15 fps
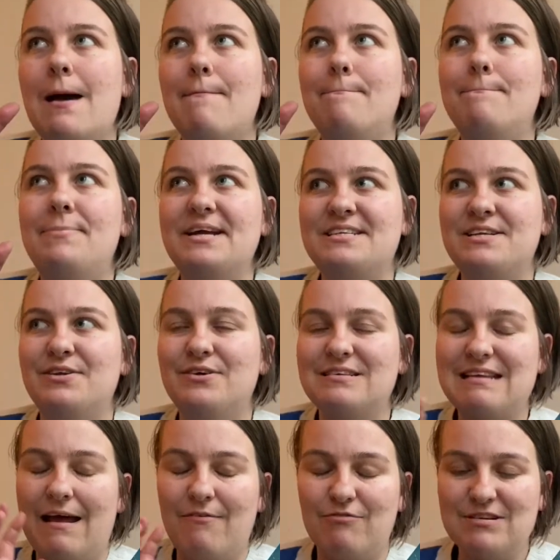bitterness
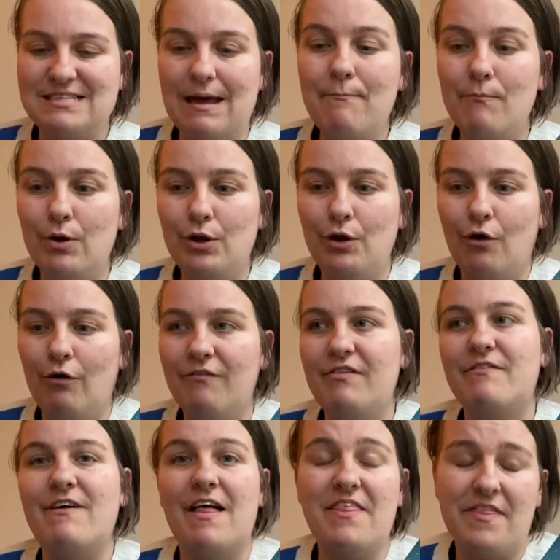and resentment of the
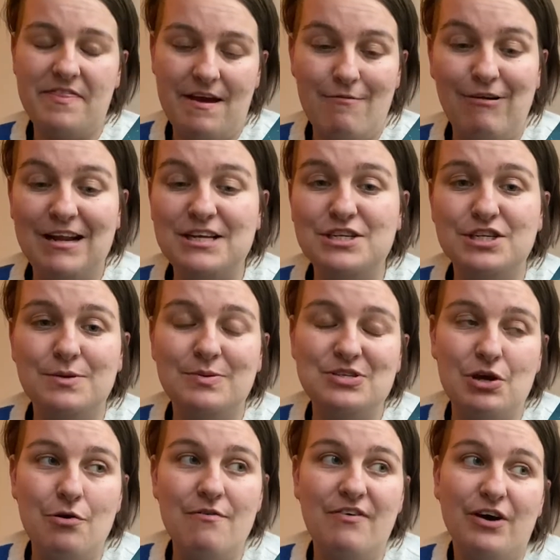fact that their relationship is
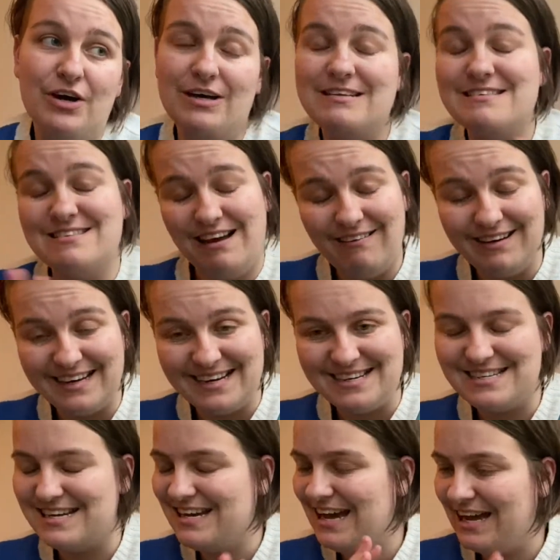over aside
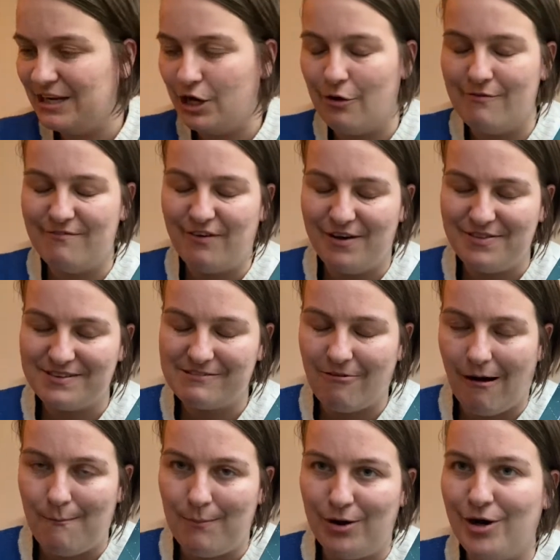and go and find this
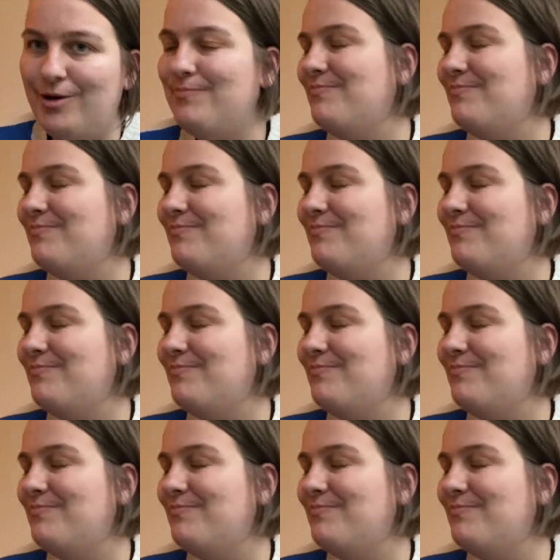grandma.